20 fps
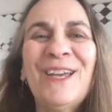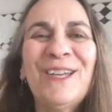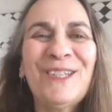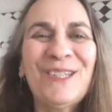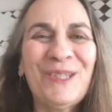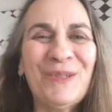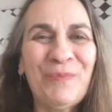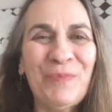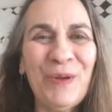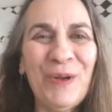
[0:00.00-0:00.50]

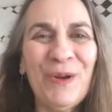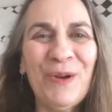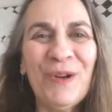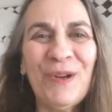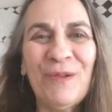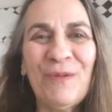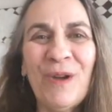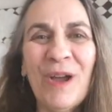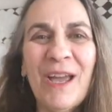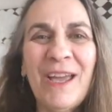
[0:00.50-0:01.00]

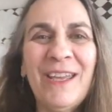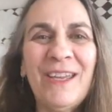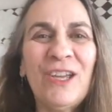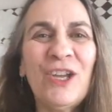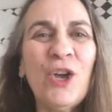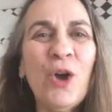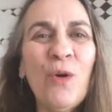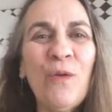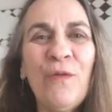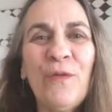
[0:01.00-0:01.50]
spirit,
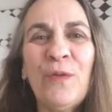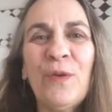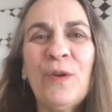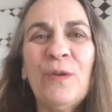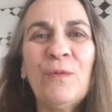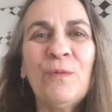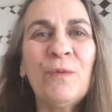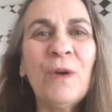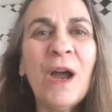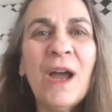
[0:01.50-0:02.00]
right? Go for
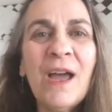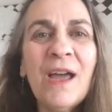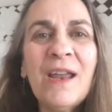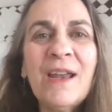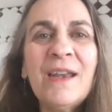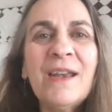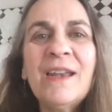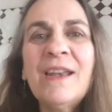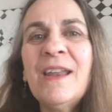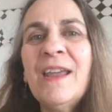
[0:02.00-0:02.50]
a
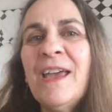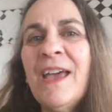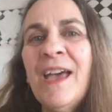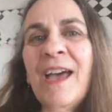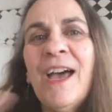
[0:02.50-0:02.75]
run,